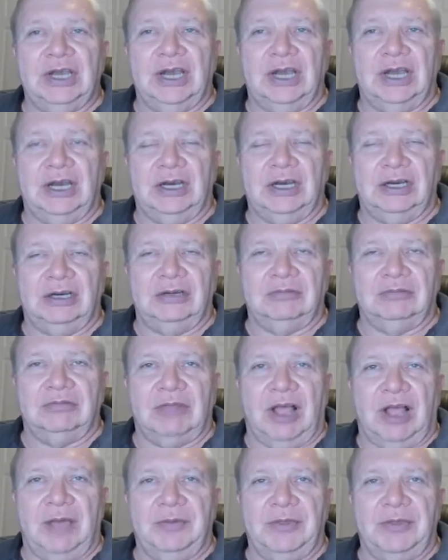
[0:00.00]
Uh,
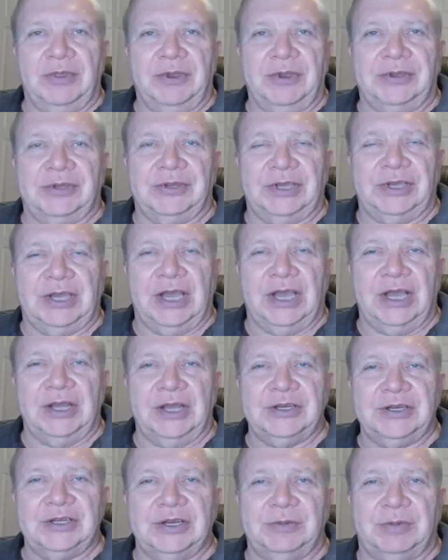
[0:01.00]
I'm in the
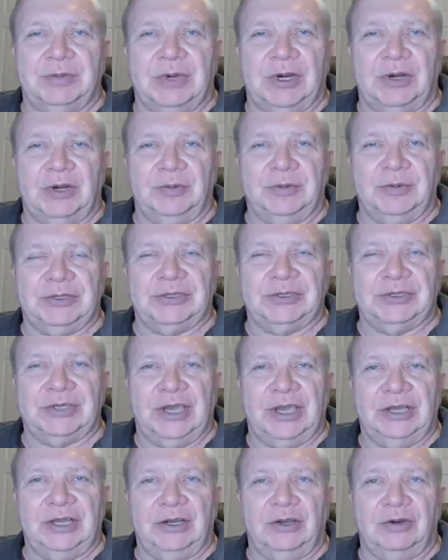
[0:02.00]
psychology department
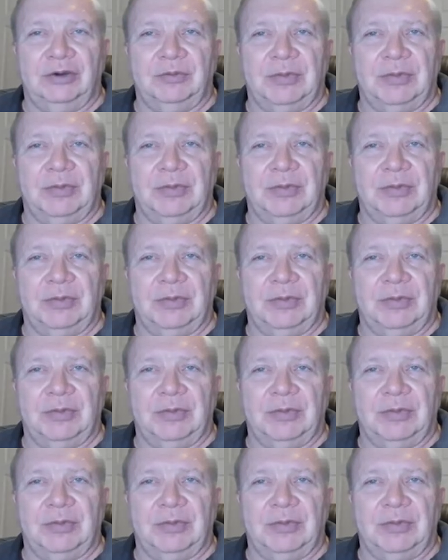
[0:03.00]
silo.